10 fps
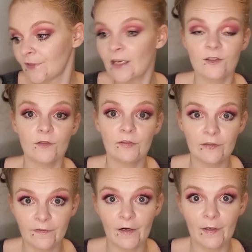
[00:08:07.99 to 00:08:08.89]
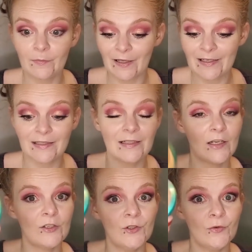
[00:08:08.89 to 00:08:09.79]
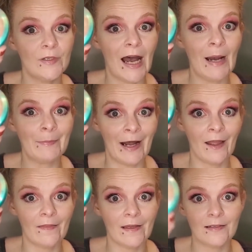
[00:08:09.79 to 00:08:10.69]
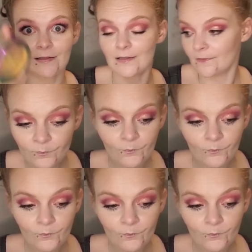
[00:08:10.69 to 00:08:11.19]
So if you're fair complected, do not buy this.